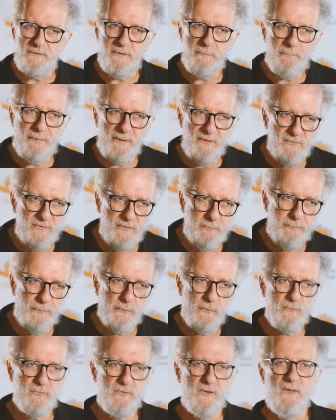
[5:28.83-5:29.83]
the
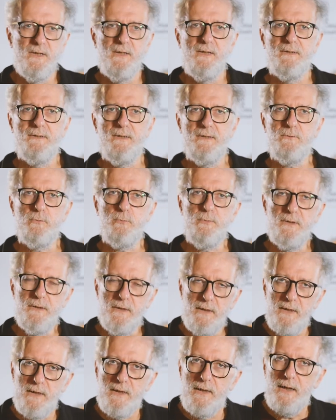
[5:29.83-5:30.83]
principles that we
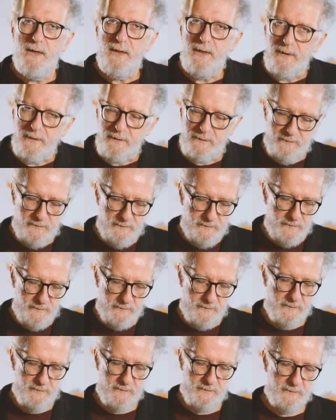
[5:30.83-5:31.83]

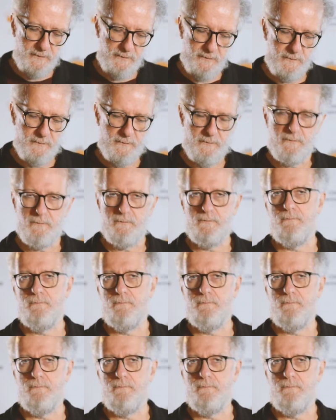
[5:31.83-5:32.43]
are